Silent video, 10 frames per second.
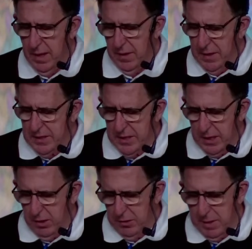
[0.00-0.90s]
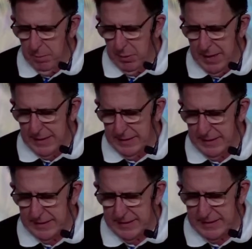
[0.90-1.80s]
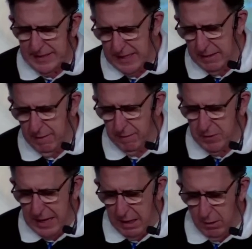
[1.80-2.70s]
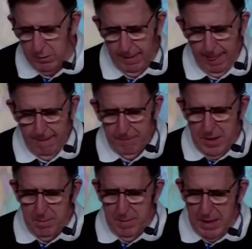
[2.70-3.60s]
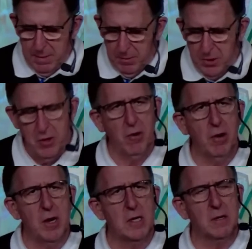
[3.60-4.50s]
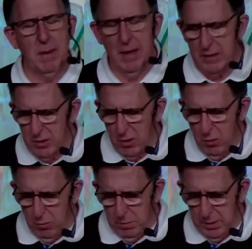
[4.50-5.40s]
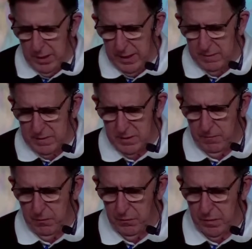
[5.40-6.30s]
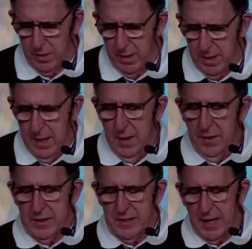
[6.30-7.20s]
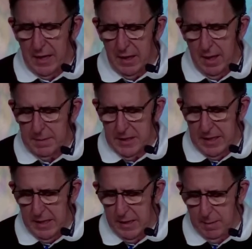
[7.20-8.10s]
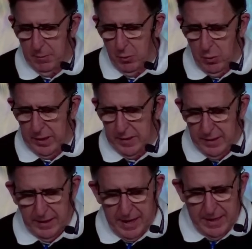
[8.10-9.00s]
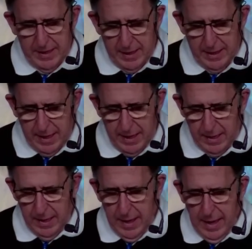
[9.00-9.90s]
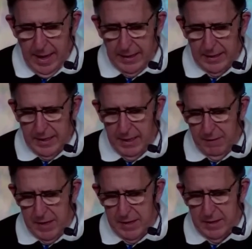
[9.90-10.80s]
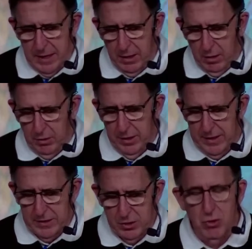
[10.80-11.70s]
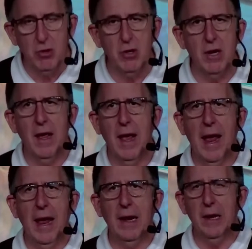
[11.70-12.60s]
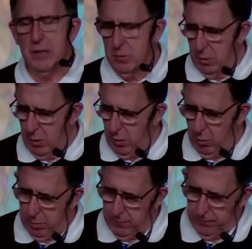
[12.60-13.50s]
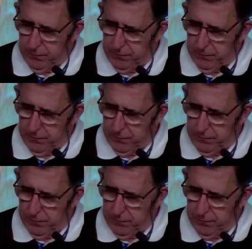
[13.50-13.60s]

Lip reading: that Daryl had planted a seed of doubt and made him curious about his own beliefs. The Cyclops ended up quitting the KKK and giving Daryl his hood and his robe.